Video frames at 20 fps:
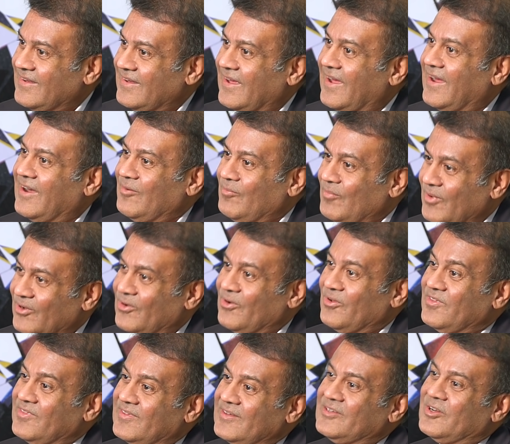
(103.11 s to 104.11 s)
And
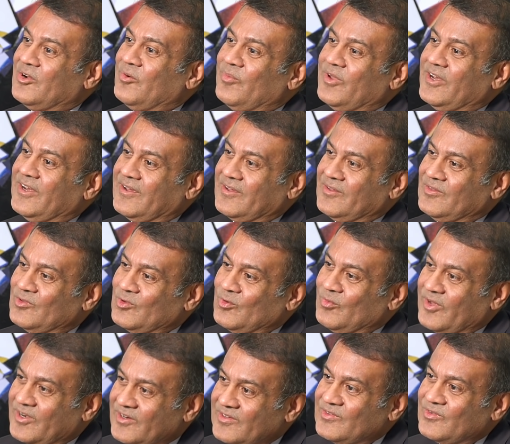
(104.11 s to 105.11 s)
because the German
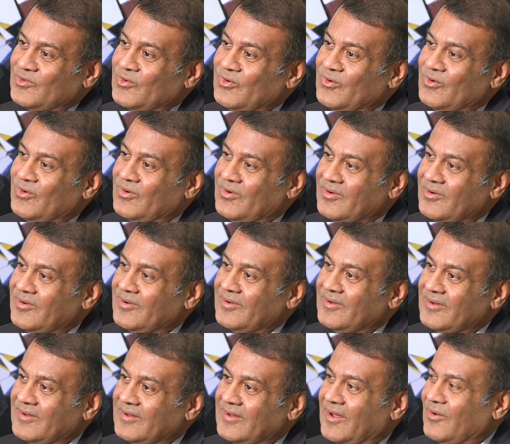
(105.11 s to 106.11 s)
consumer is so,
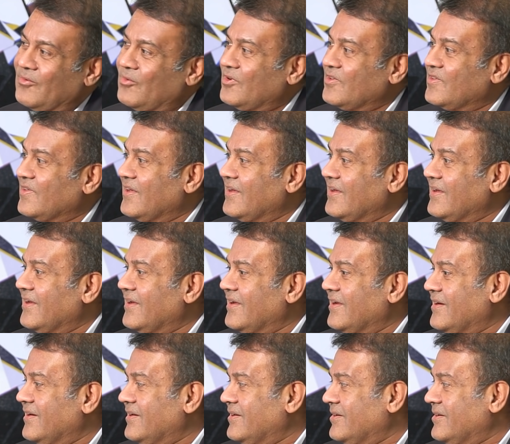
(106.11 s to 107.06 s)
I would say,